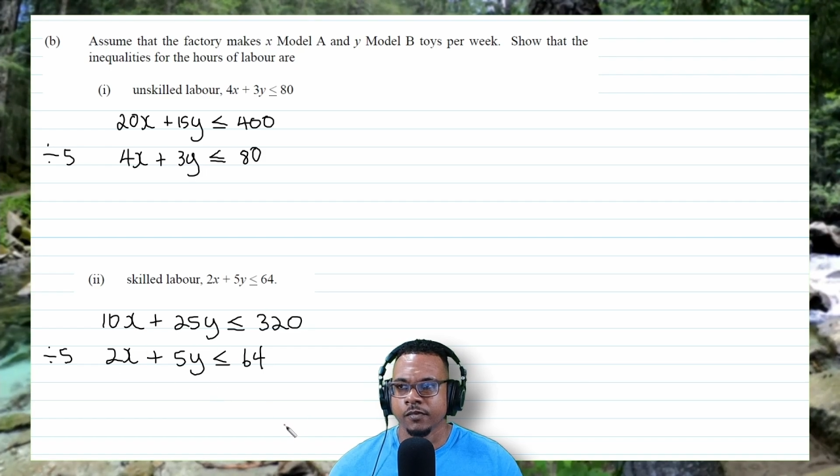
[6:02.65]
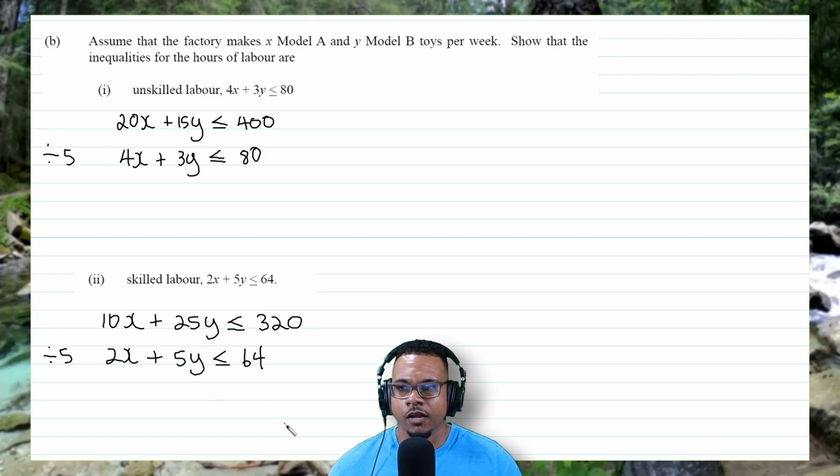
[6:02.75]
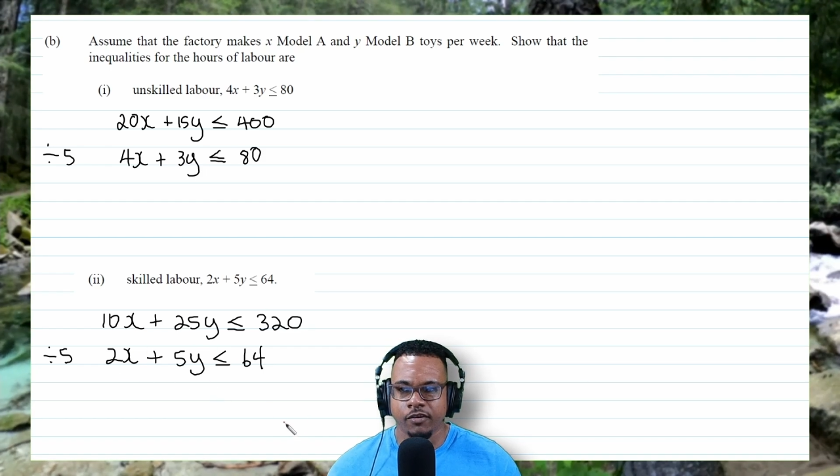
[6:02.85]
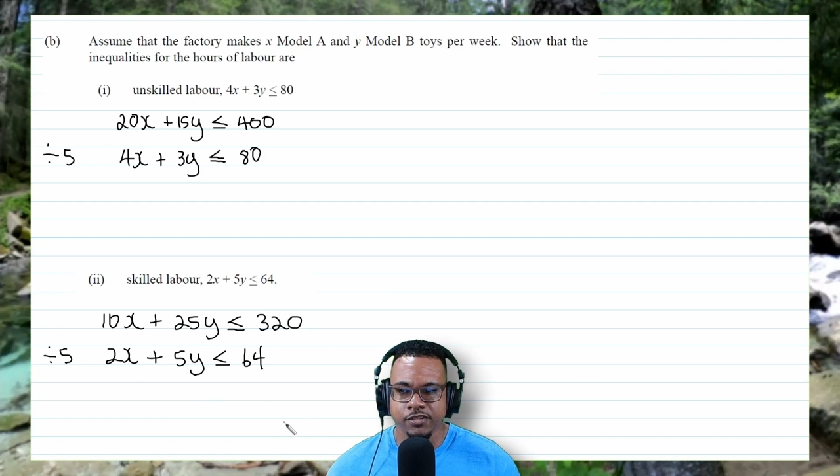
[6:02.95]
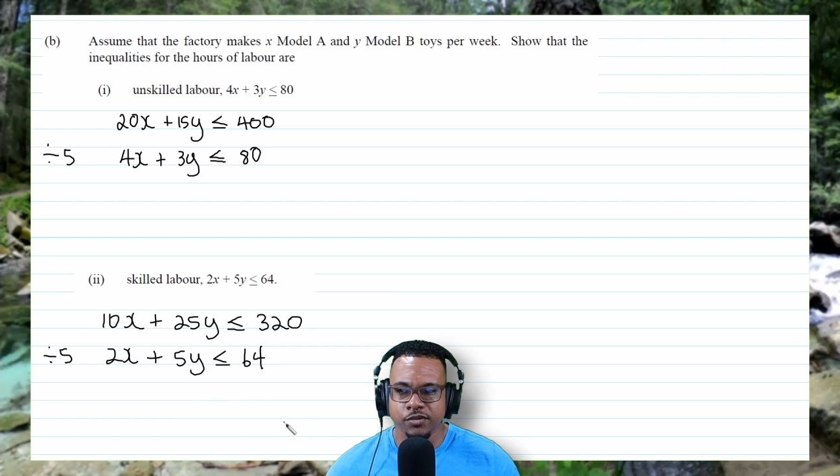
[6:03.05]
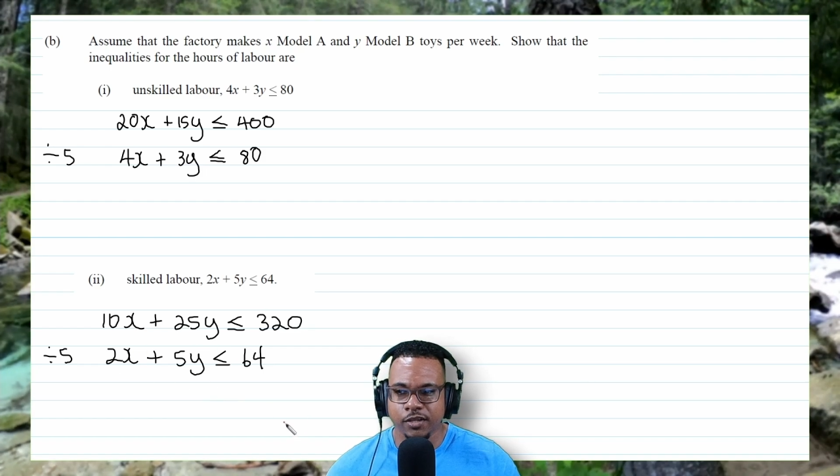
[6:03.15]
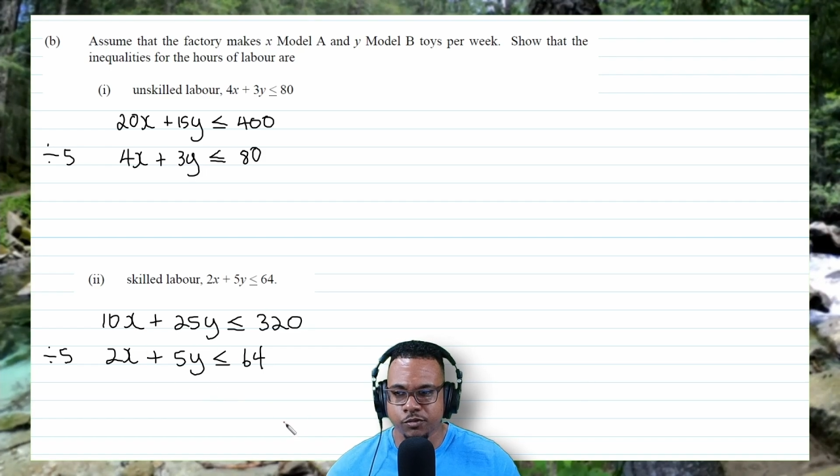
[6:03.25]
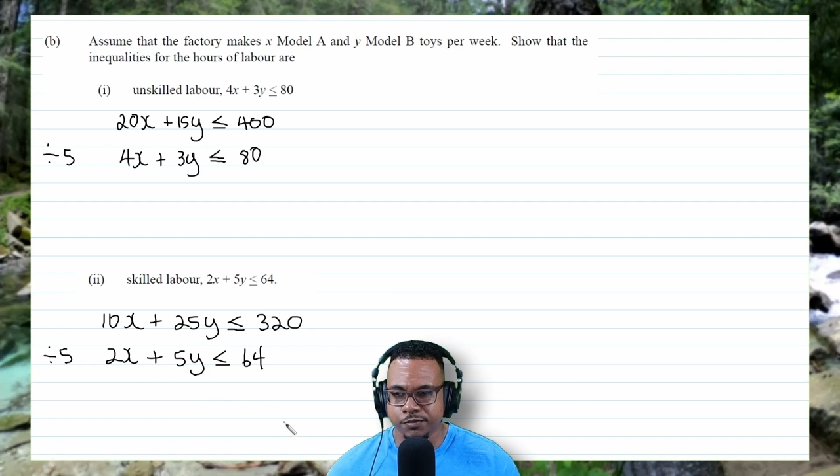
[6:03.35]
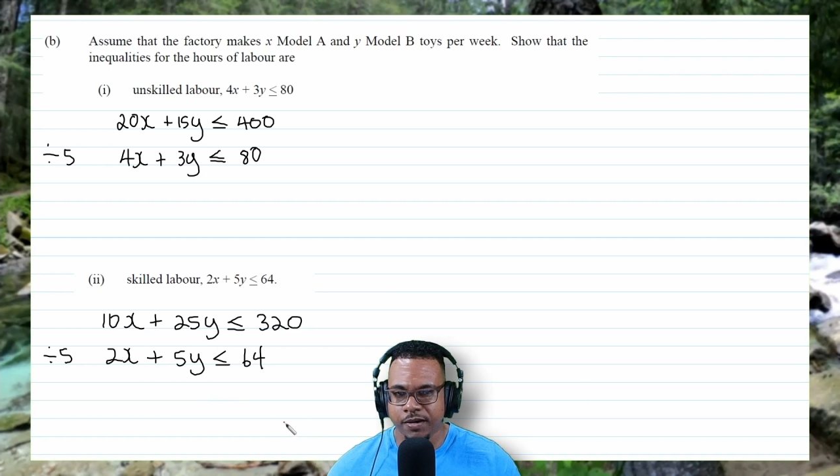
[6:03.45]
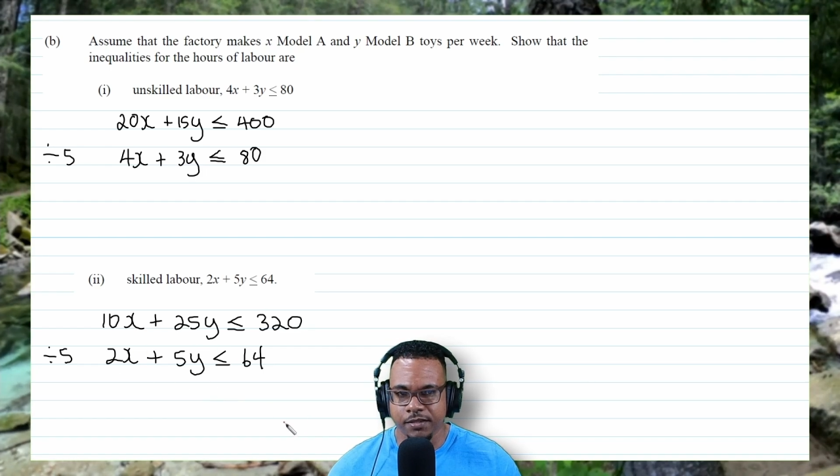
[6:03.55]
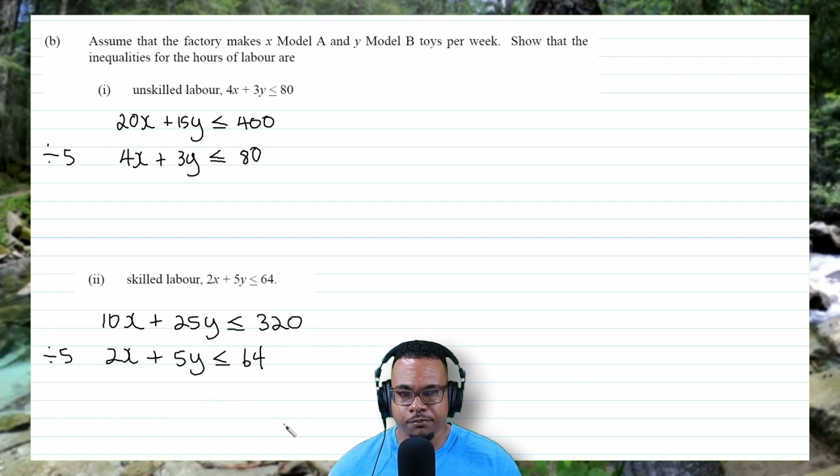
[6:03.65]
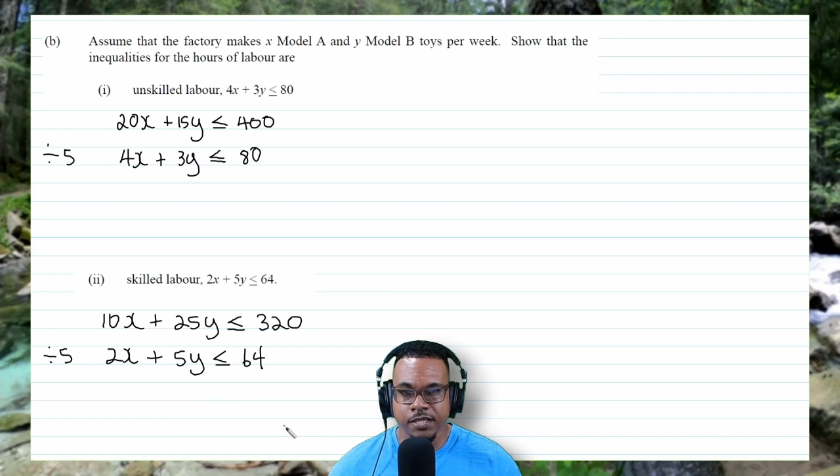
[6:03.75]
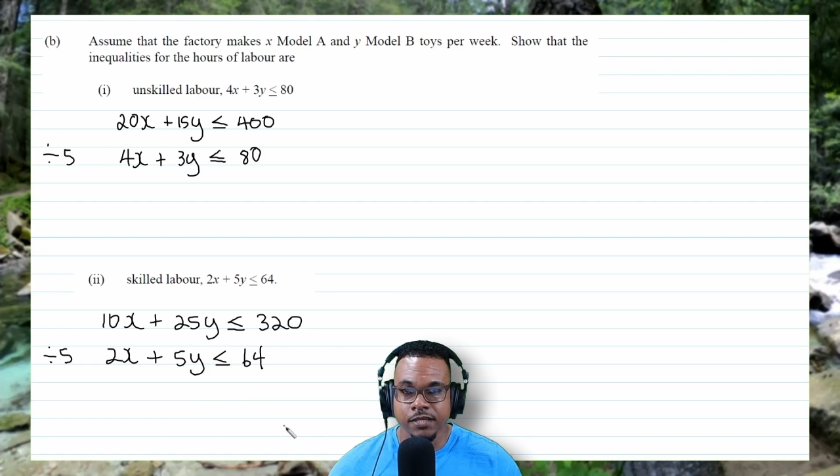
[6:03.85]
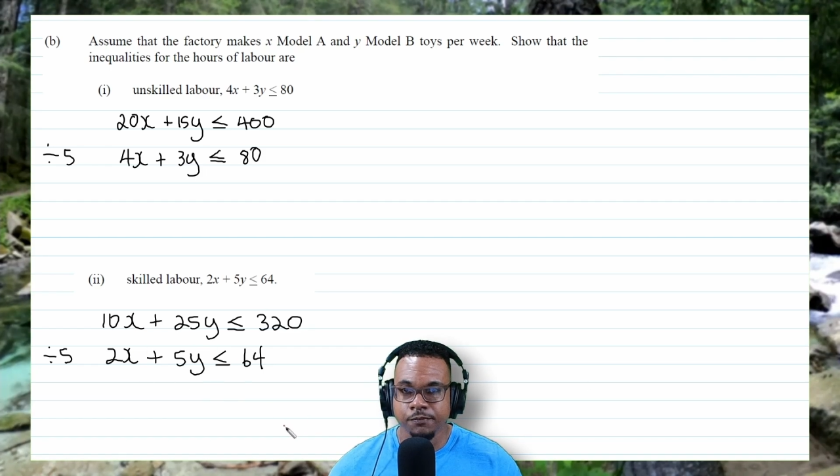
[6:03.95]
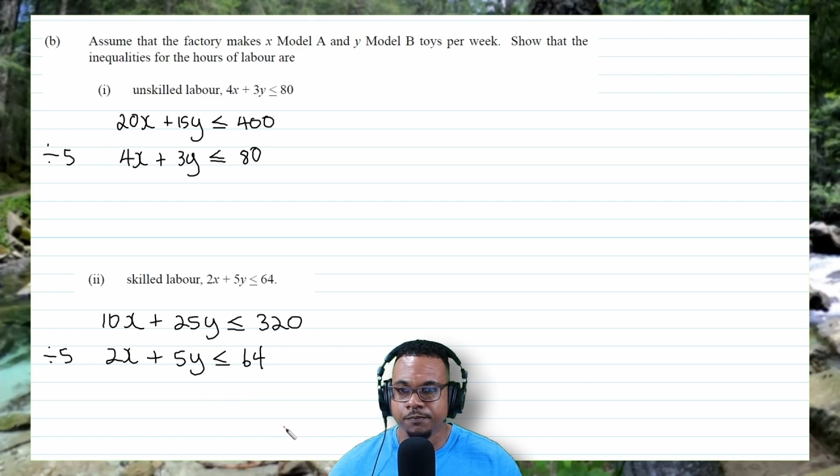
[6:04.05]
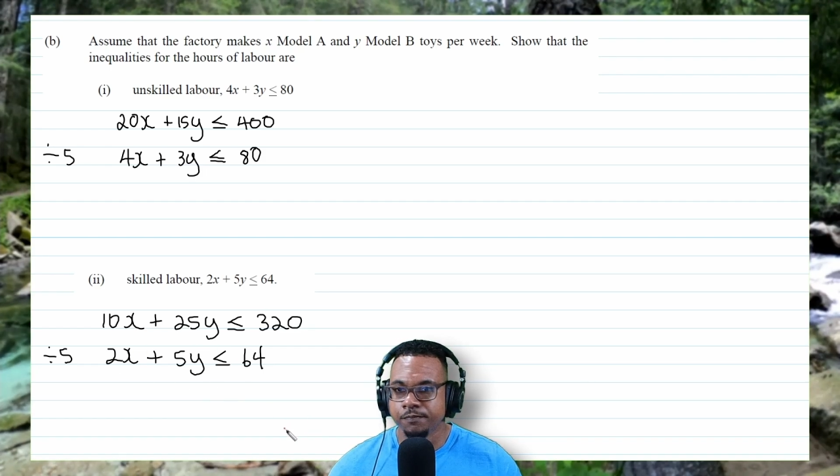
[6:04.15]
All right, so that was part B.